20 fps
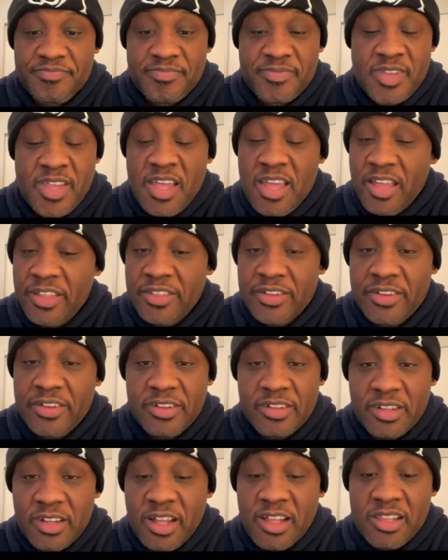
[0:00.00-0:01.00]
And there
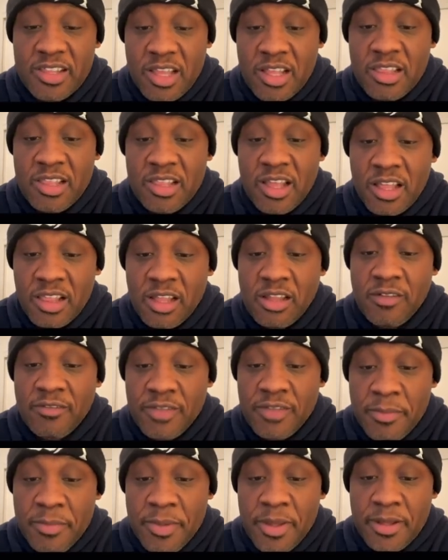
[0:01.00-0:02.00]
are a lot of them, man.